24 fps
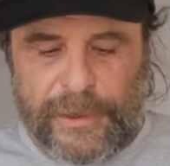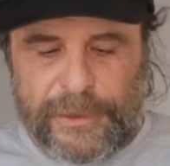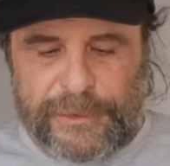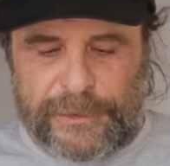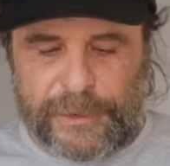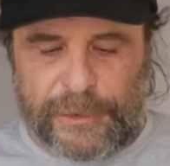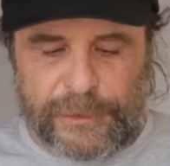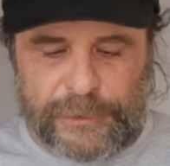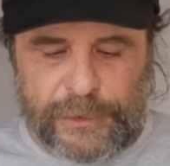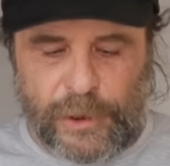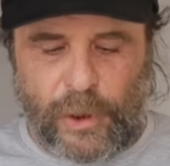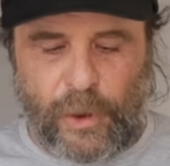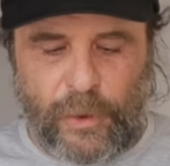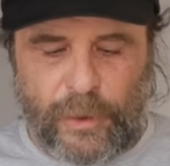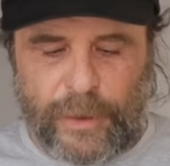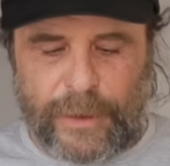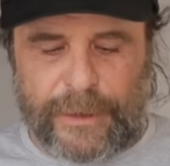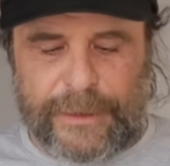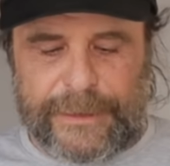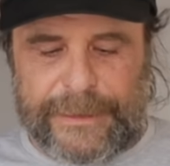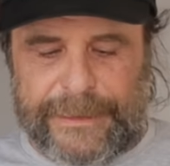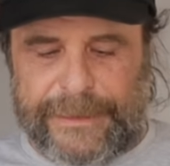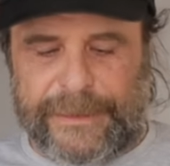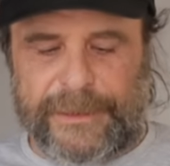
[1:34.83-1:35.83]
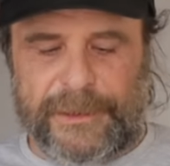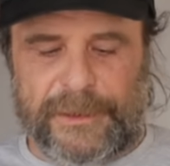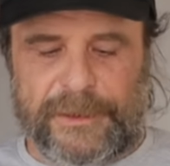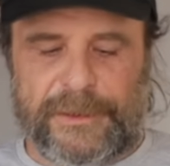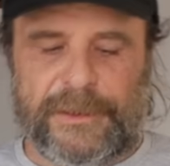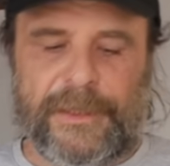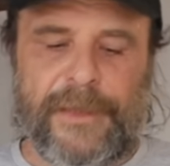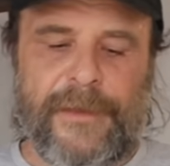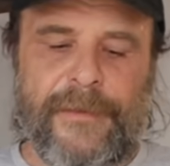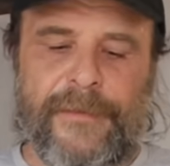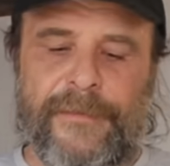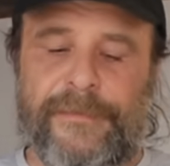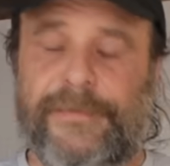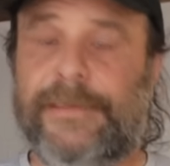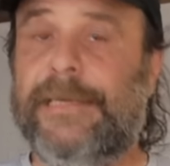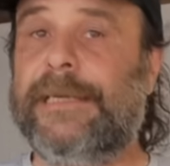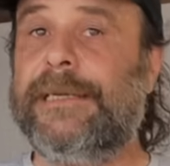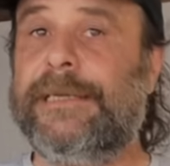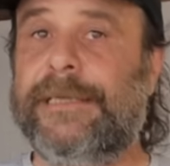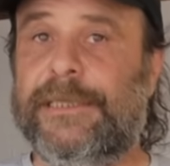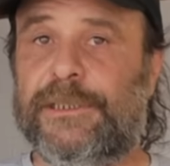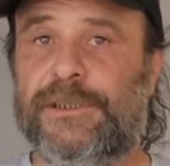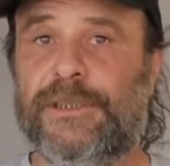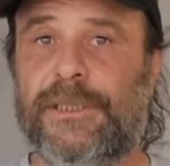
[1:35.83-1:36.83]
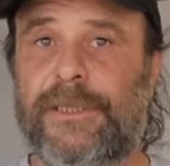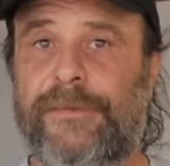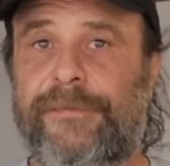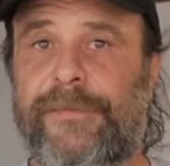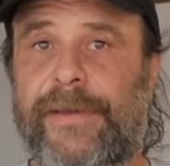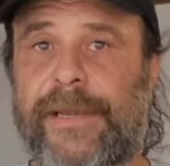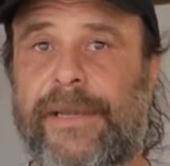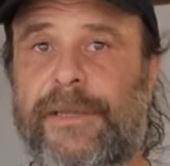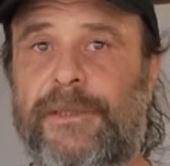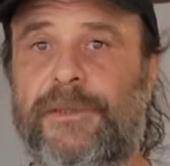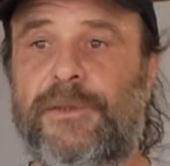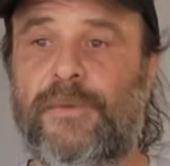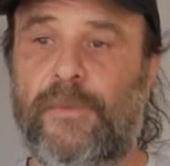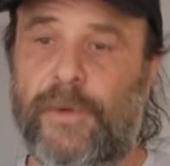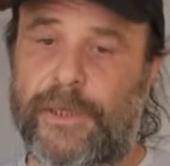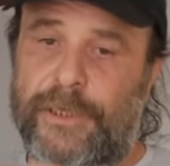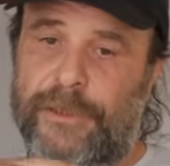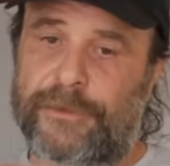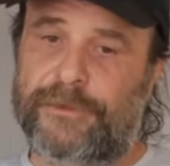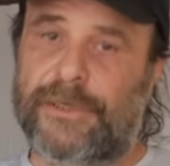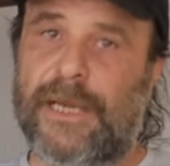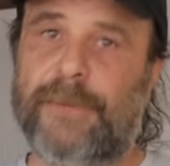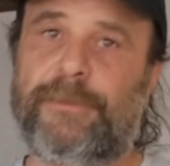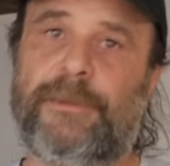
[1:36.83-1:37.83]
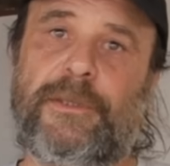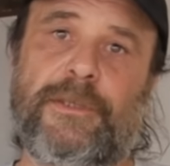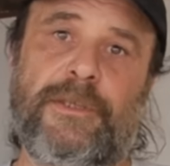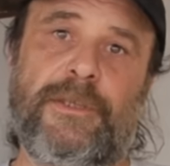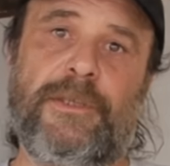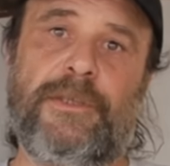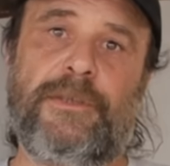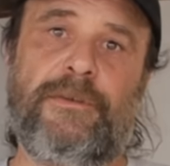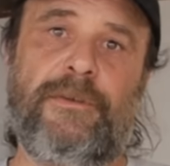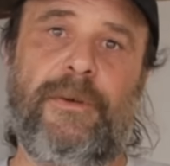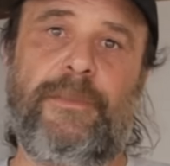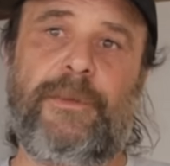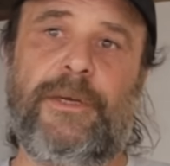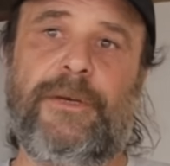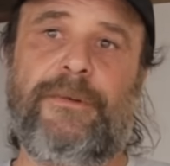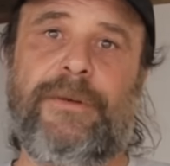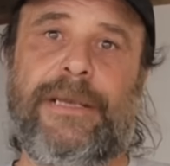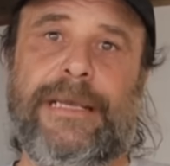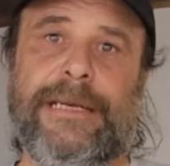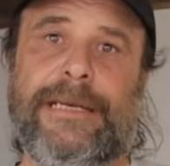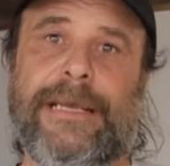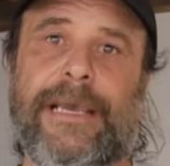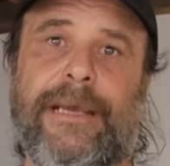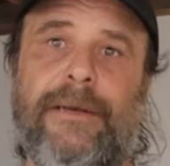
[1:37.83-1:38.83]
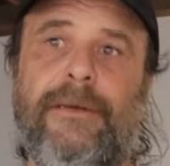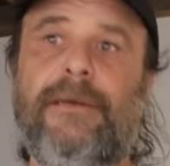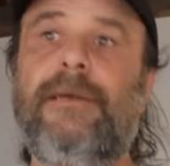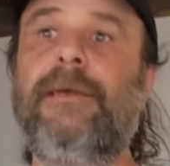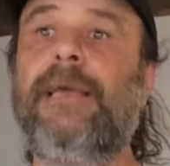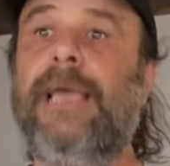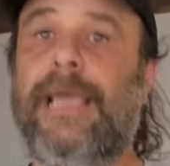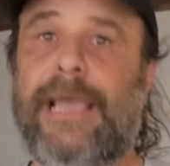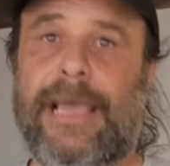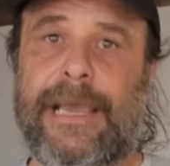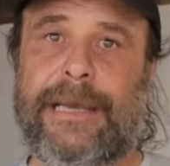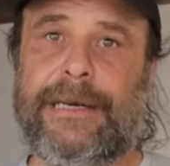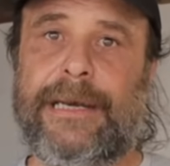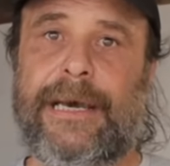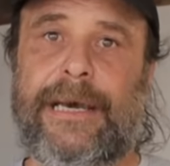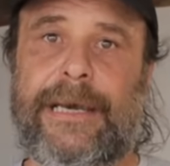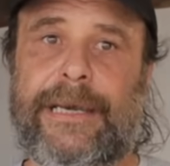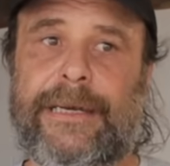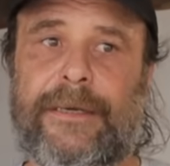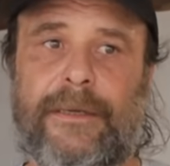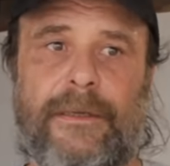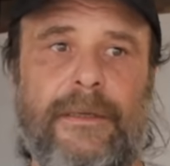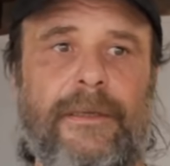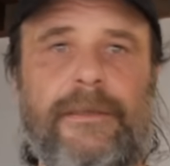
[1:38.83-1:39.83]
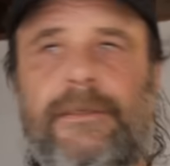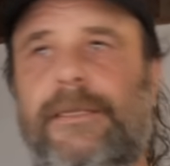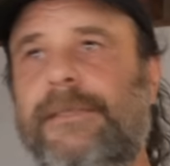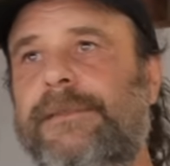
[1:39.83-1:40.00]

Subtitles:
So total is the initial advance, what you drop this distributor in at idle.